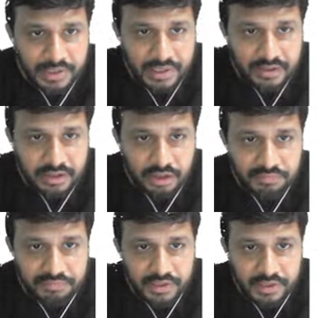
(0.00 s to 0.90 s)
x
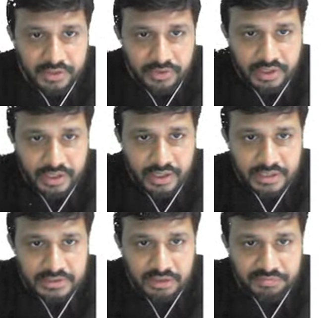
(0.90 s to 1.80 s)
of t into del
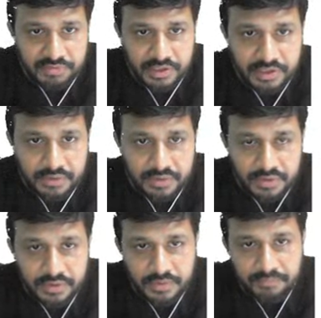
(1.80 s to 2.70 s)
dash of t
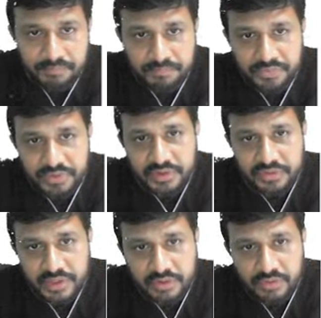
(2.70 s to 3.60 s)
is
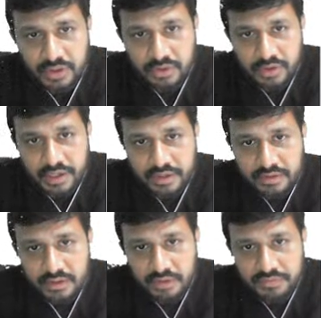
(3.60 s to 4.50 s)
equal to
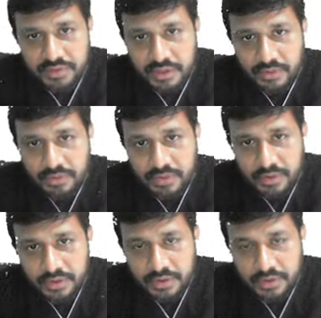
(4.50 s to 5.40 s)
x of 0
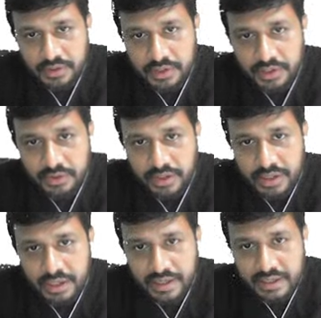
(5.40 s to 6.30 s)
into
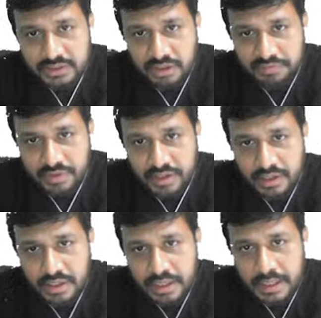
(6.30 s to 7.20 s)
del dash of t
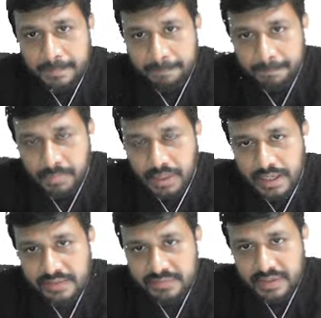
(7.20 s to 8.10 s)

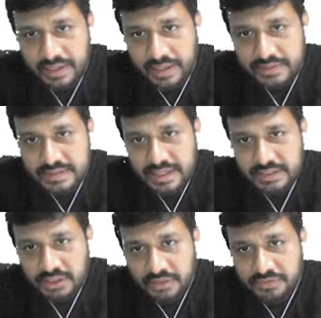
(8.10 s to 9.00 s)
minus x
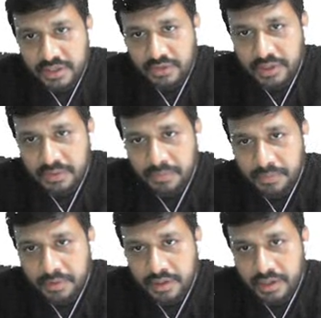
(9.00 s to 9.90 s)
dash of 0 into
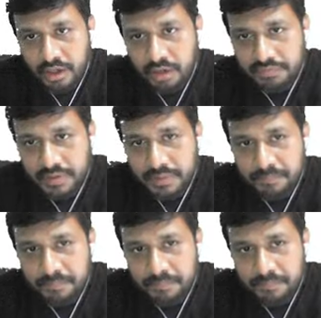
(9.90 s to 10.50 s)
del of t,